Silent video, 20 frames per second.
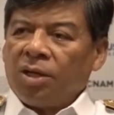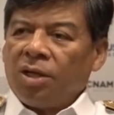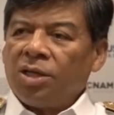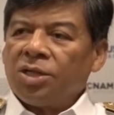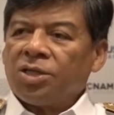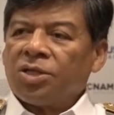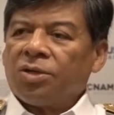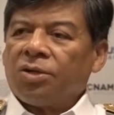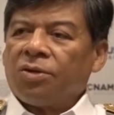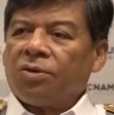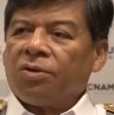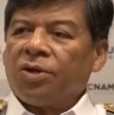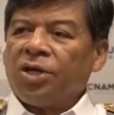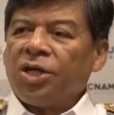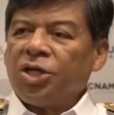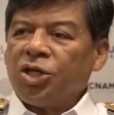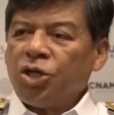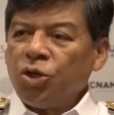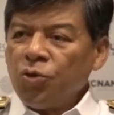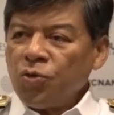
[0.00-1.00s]
is
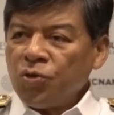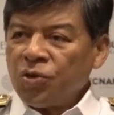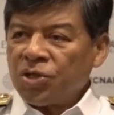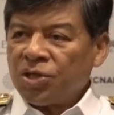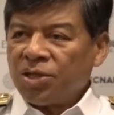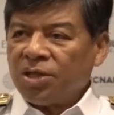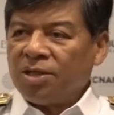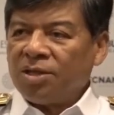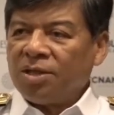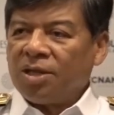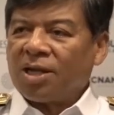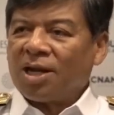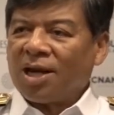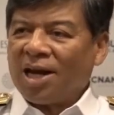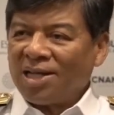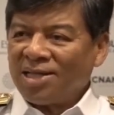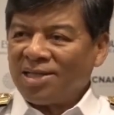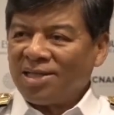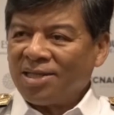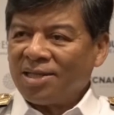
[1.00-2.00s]
reduce the
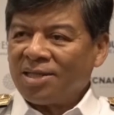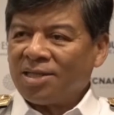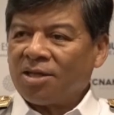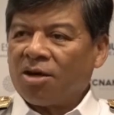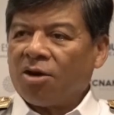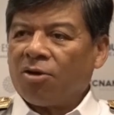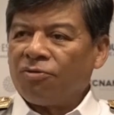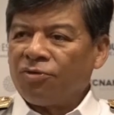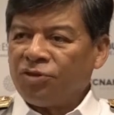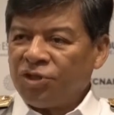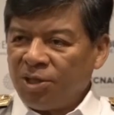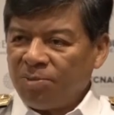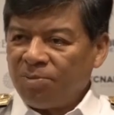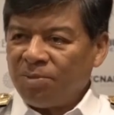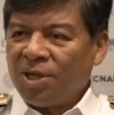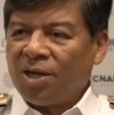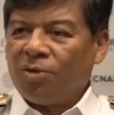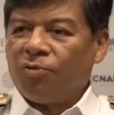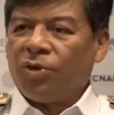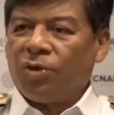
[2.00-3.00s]
classes of ship
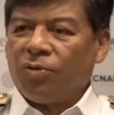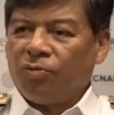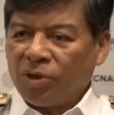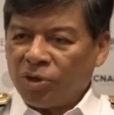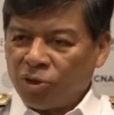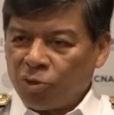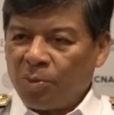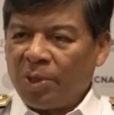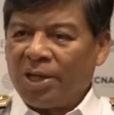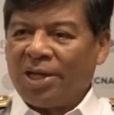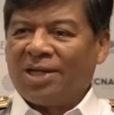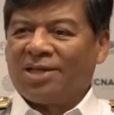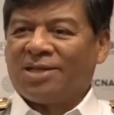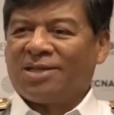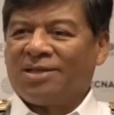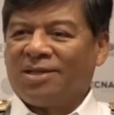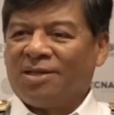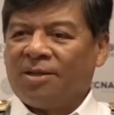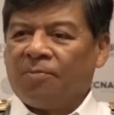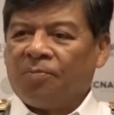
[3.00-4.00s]
that we want to
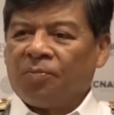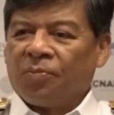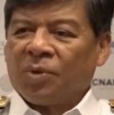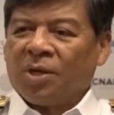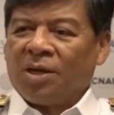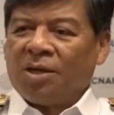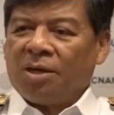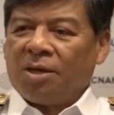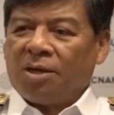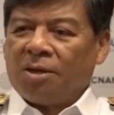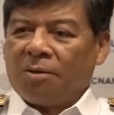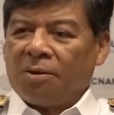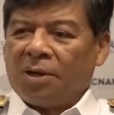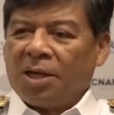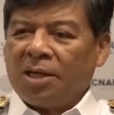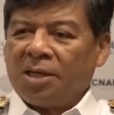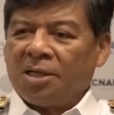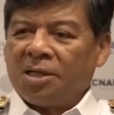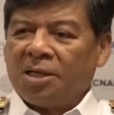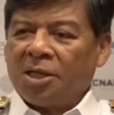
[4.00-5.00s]
manage.
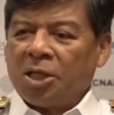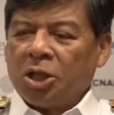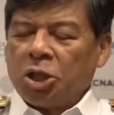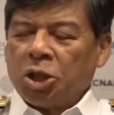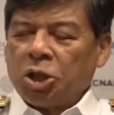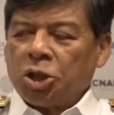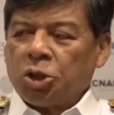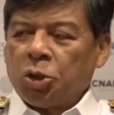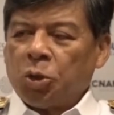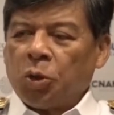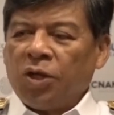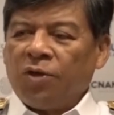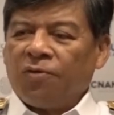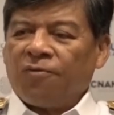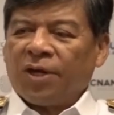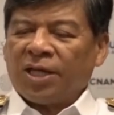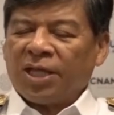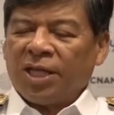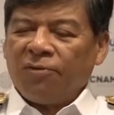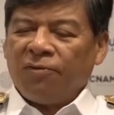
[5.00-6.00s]
Right? So
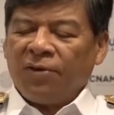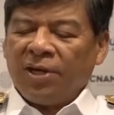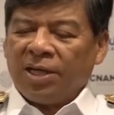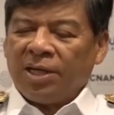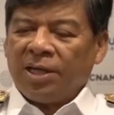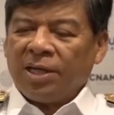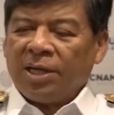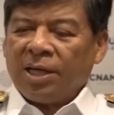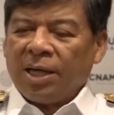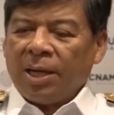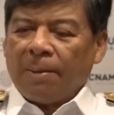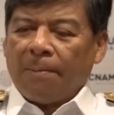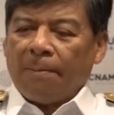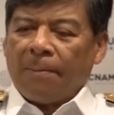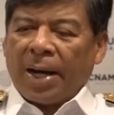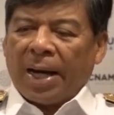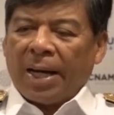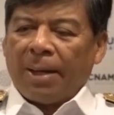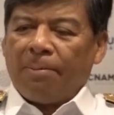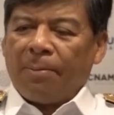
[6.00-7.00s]
effectively,
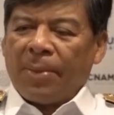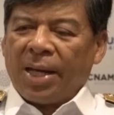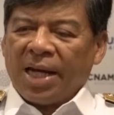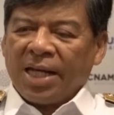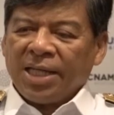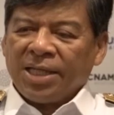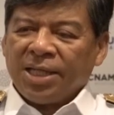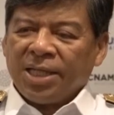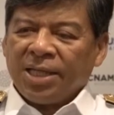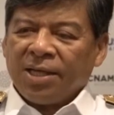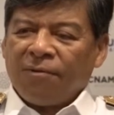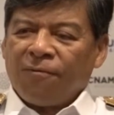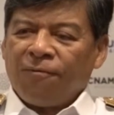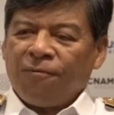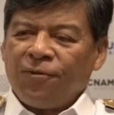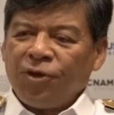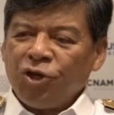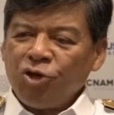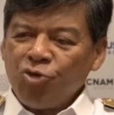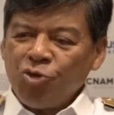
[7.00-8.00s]
by managing
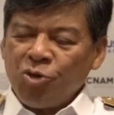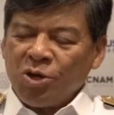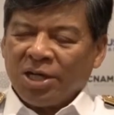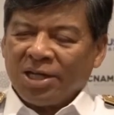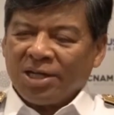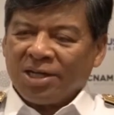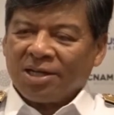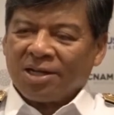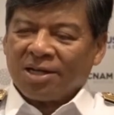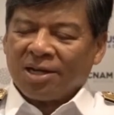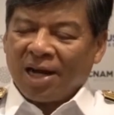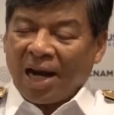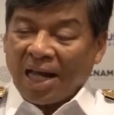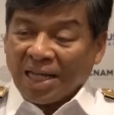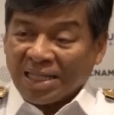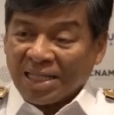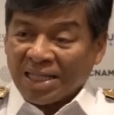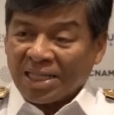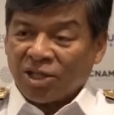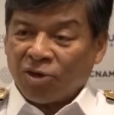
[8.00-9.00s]
fewer
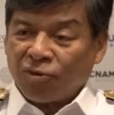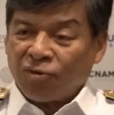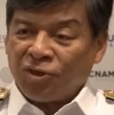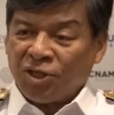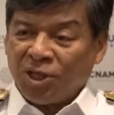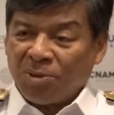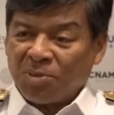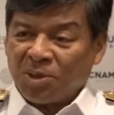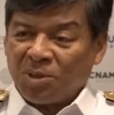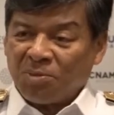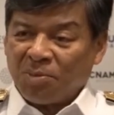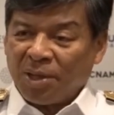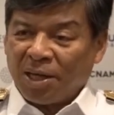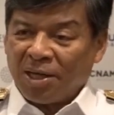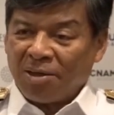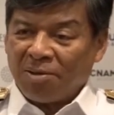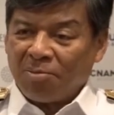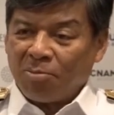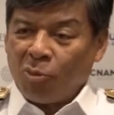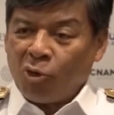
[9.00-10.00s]
classes of ships
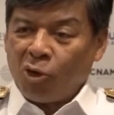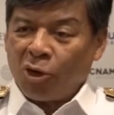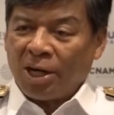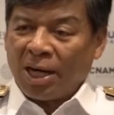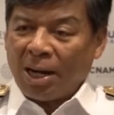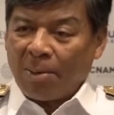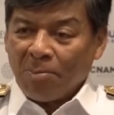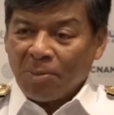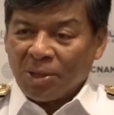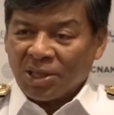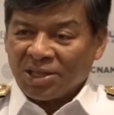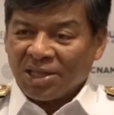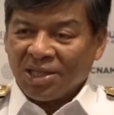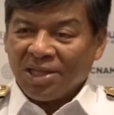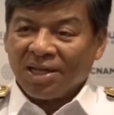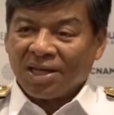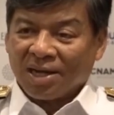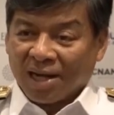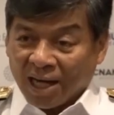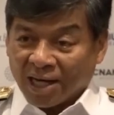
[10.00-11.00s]
but more numbers
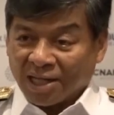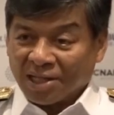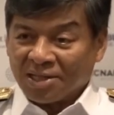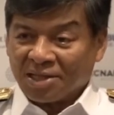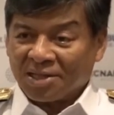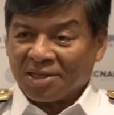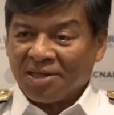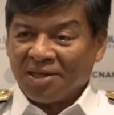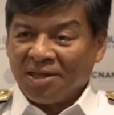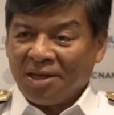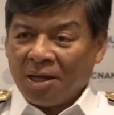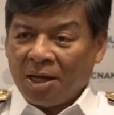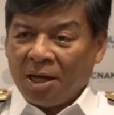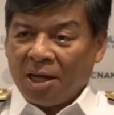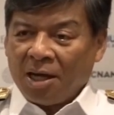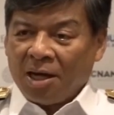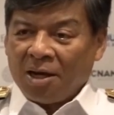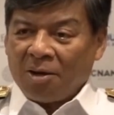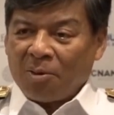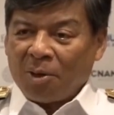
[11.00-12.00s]
in the class,
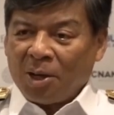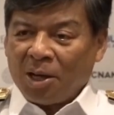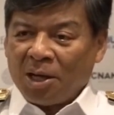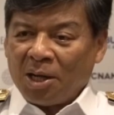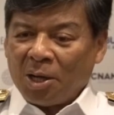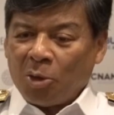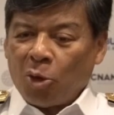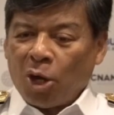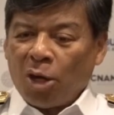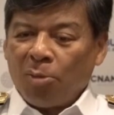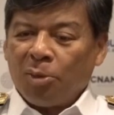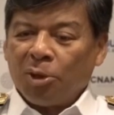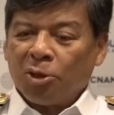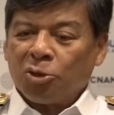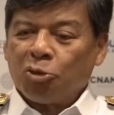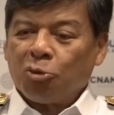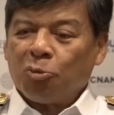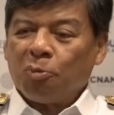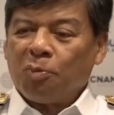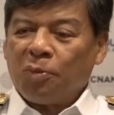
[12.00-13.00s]
right, you're able
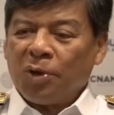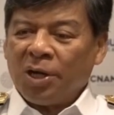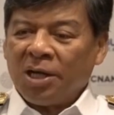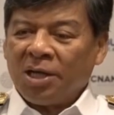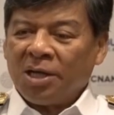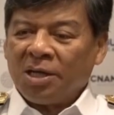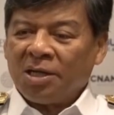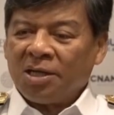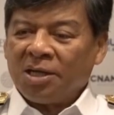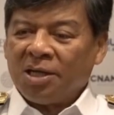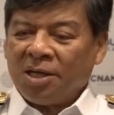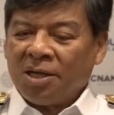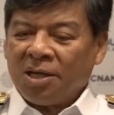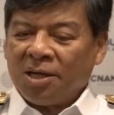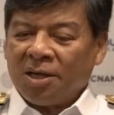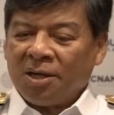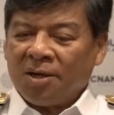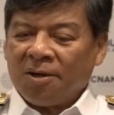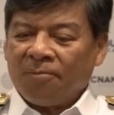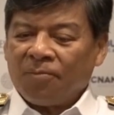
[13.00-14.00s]
to bring
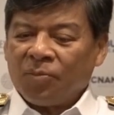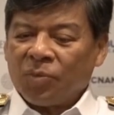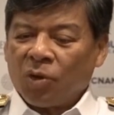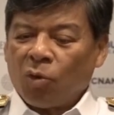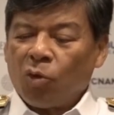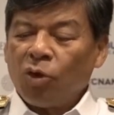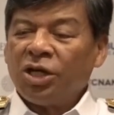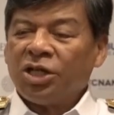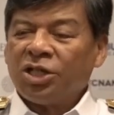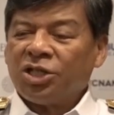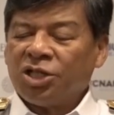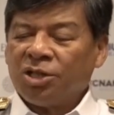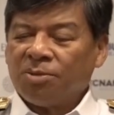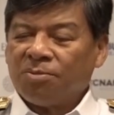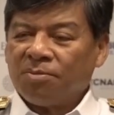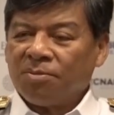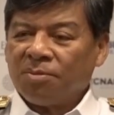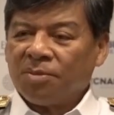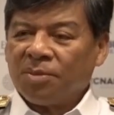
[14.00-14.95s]
the ownership